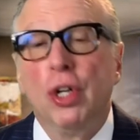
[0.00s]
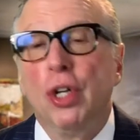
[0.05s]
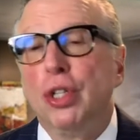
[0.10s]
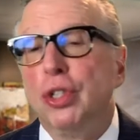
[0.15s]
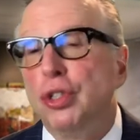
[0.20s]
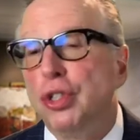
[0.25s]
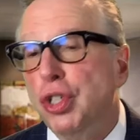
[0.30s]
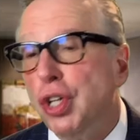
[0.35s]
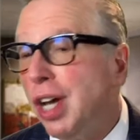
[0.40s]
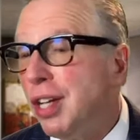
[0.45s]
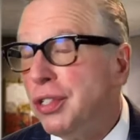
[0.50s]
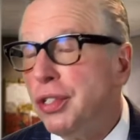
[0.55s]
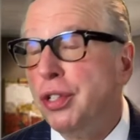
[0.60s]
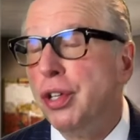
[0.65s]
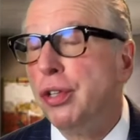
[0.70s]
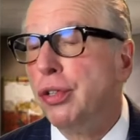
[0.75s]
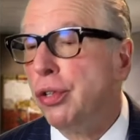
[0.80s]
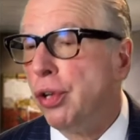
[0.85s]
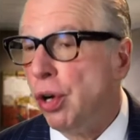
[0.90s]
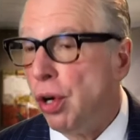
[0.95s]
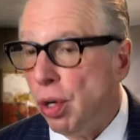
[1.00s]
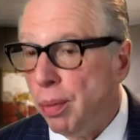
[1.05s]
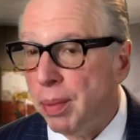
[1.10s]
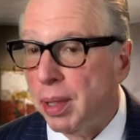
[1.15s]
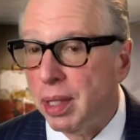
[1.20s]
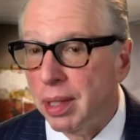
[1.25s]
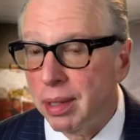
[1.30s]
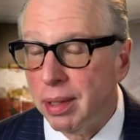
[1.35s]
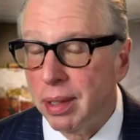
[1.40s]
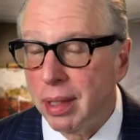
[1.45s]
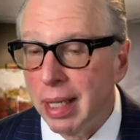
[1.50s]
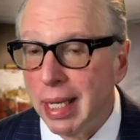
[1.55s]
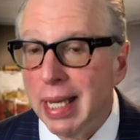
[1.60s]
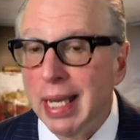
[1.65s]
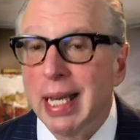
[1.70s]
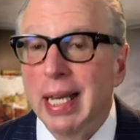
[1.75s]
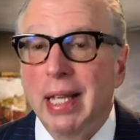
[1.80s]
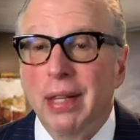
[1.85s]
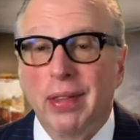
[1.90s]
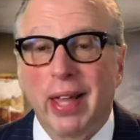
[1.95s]
just determined
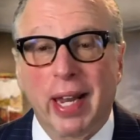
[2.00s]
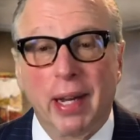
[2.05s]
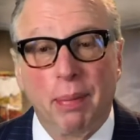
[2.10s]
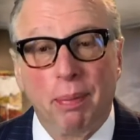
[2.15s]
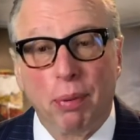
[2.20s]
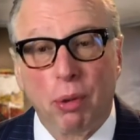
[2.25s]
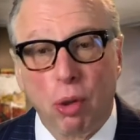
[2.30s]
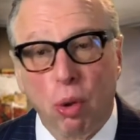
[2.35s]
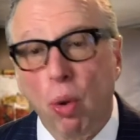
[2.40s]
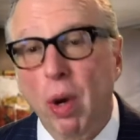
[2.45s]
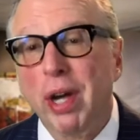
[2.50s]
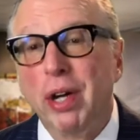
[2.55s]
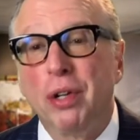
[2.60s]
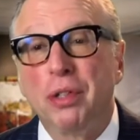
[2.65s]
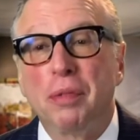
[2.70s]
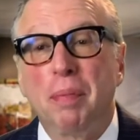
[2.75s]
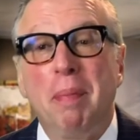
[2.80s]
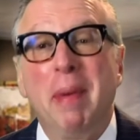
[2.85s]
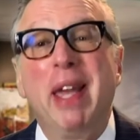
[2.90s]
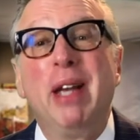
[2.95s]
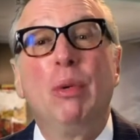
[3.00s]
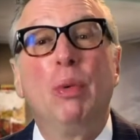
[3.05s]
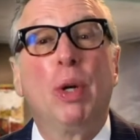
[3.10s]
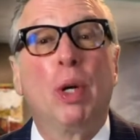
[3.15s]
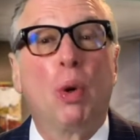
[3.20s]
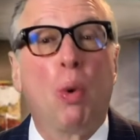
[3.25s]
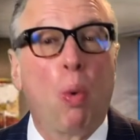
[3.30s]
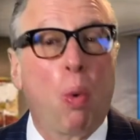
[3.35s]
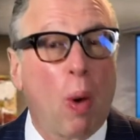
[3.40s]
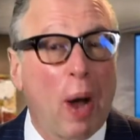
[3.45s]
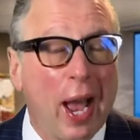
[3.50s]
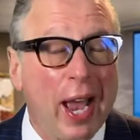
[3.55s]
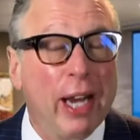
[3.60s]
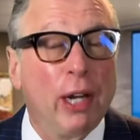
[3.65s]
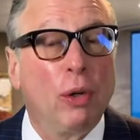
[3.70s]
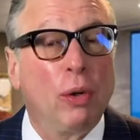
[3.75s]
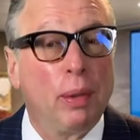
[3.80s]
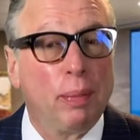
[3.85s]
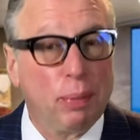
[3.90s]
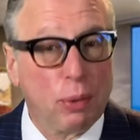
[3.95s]
that employers may
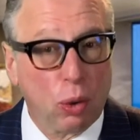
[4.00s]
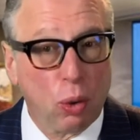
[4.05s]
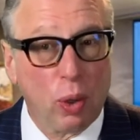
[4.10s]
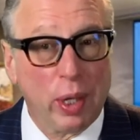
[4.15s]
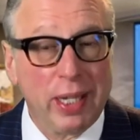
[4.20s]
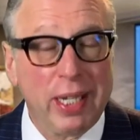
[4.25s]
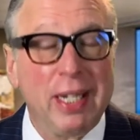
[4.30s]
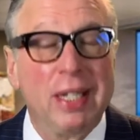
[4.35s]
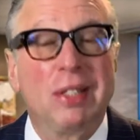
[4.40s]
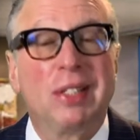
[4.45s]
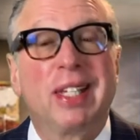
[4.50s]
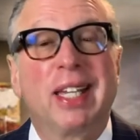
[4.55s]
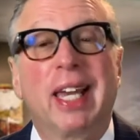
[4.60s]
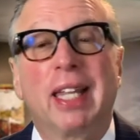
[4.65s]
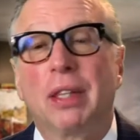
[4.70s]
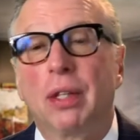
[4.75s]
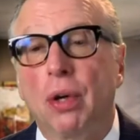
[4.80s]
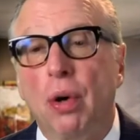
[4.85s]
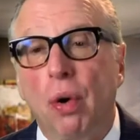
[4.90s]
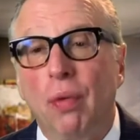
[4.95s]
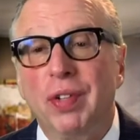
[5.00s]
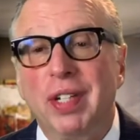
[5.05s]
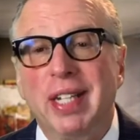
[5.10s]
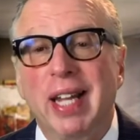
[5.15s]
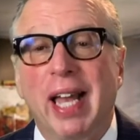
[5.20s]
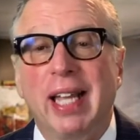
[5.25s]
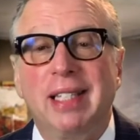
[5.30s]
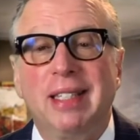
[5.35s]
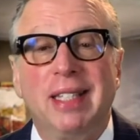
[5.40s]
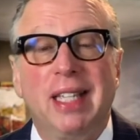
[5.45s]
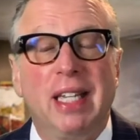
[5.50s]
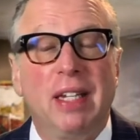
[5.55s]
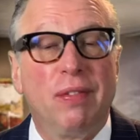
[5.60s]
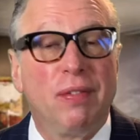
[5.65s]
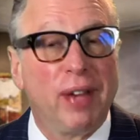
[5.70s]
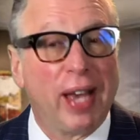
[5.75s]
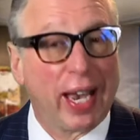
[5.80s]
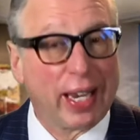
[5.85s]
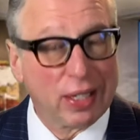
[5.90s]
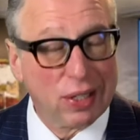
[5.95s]
require employees to get the COVID 19
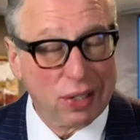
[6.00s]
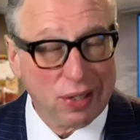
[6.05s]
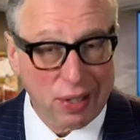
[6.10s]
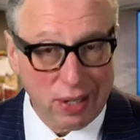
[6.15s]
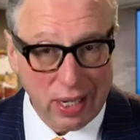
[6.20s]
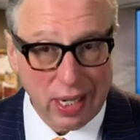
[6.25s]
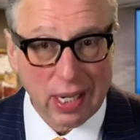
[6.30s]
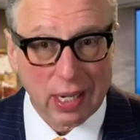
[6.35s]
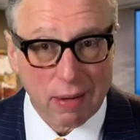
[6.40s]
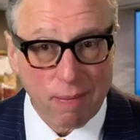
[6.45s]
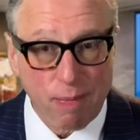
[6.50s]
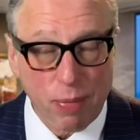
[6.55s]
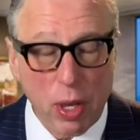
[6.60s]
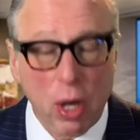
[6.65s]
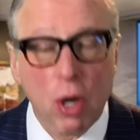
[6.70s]
vaccine